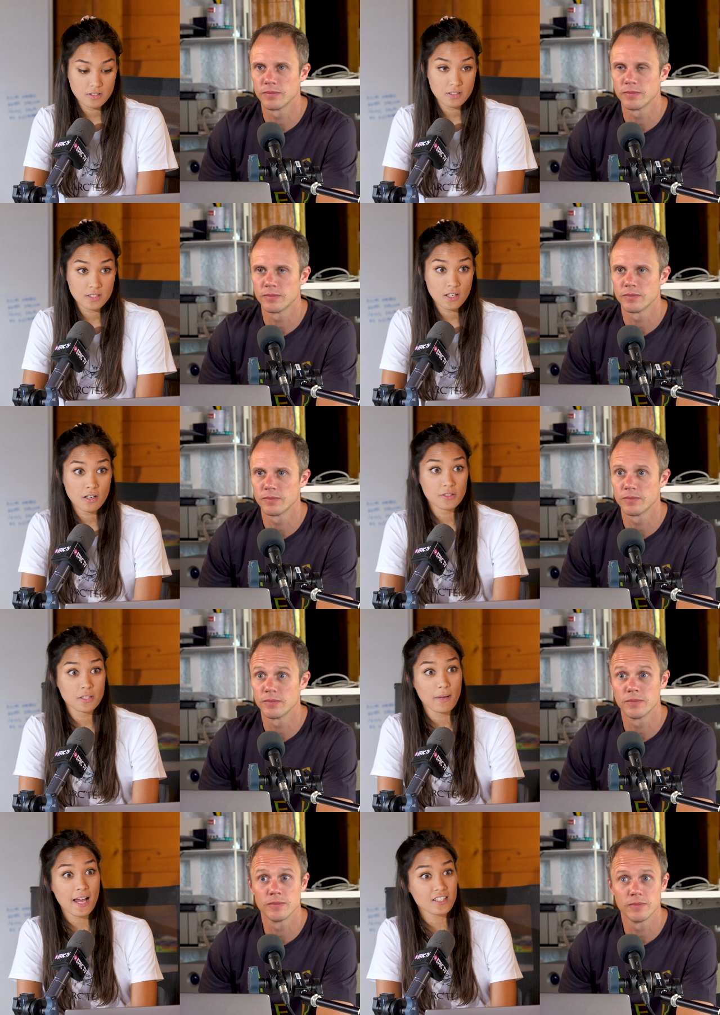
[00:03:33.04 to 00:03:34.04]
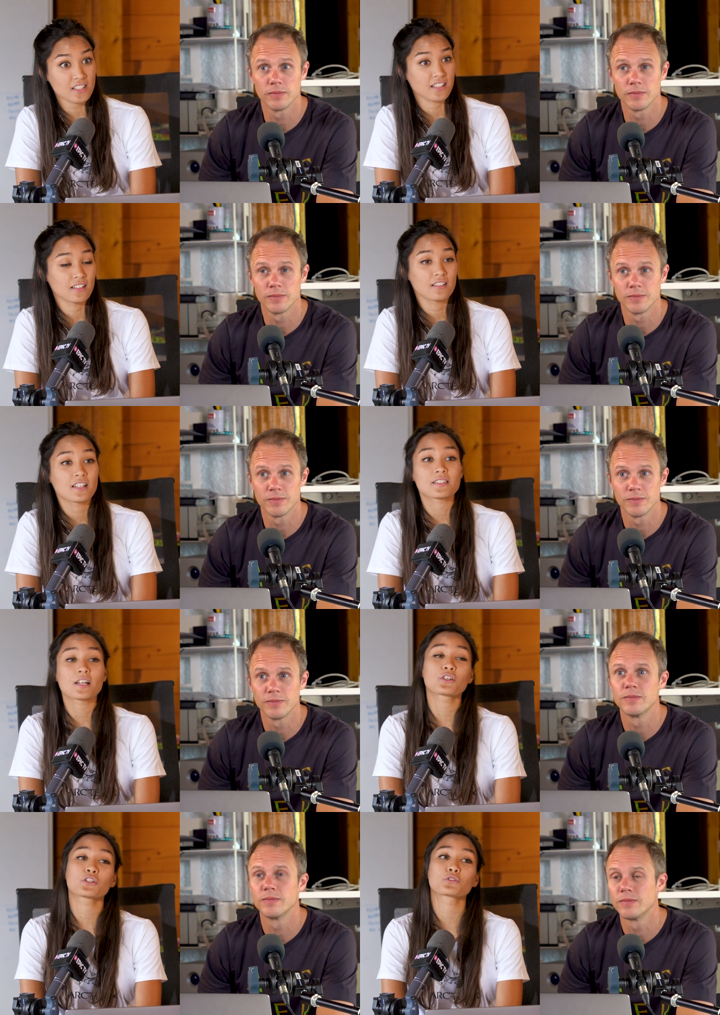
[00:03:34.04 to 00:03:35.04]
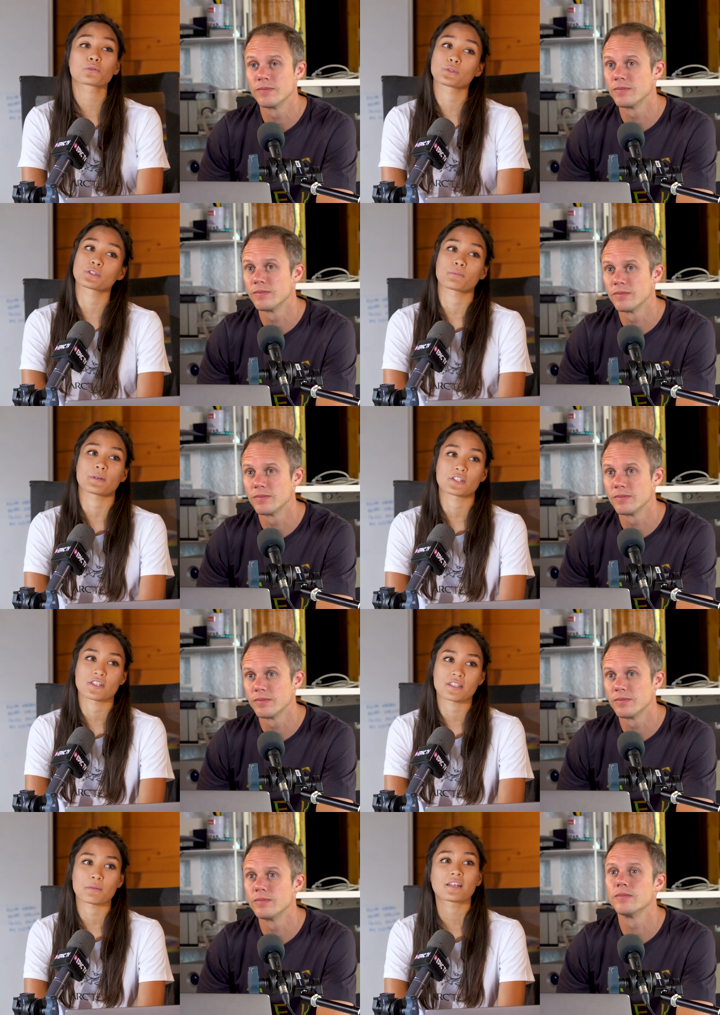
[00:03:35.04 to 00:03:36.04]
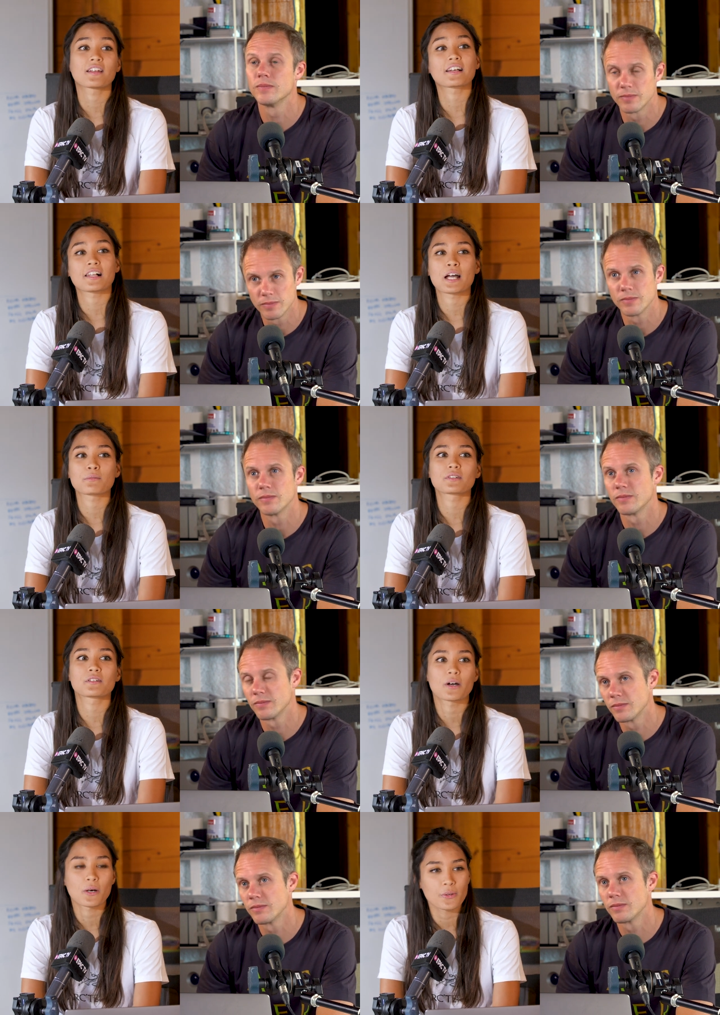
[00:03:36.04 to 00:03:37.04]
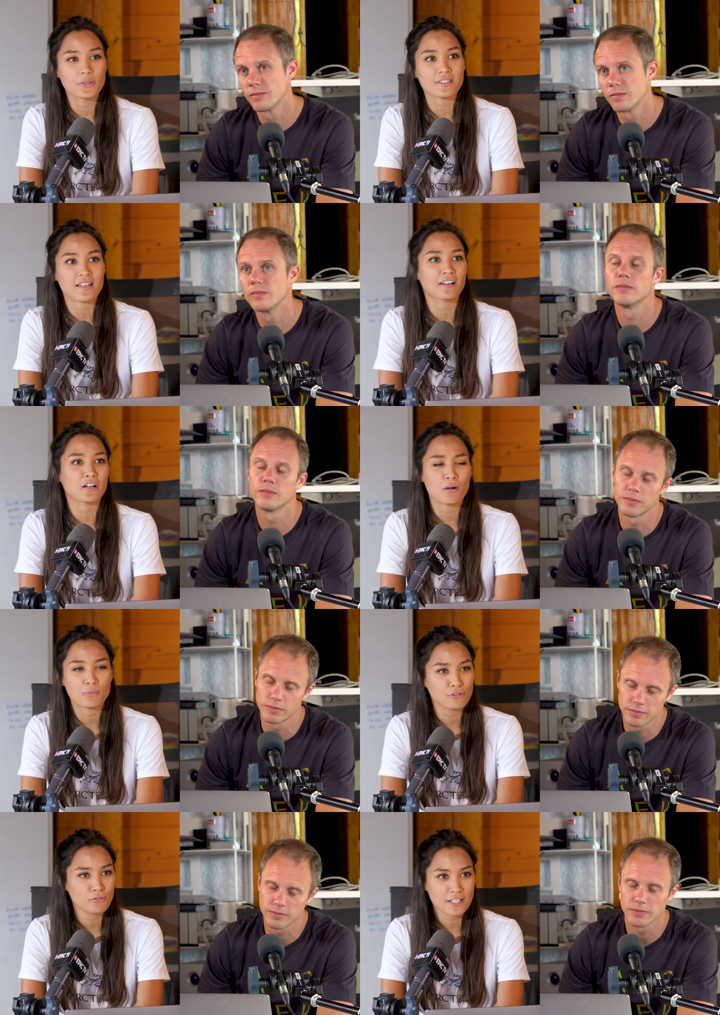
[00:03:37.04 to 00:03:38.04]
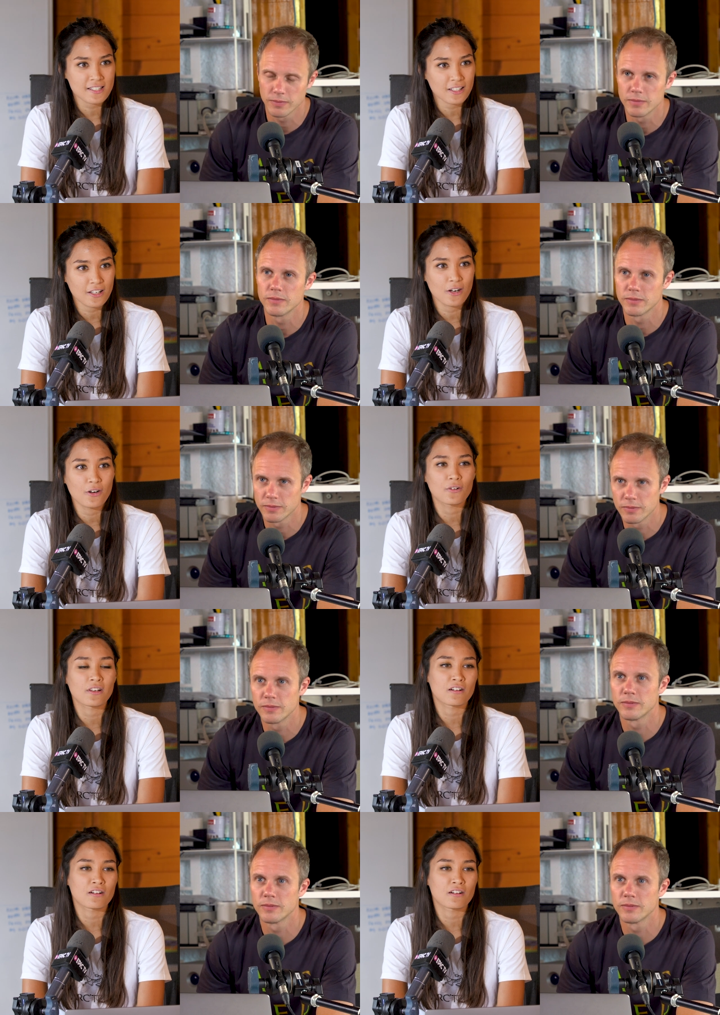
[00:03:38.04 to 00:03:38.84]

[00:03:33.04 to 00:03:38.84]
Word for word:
Speaker 1: So Sebastian, he's not new to multi-pitches. I mean, he climbed the nose and a couple of weeks ago,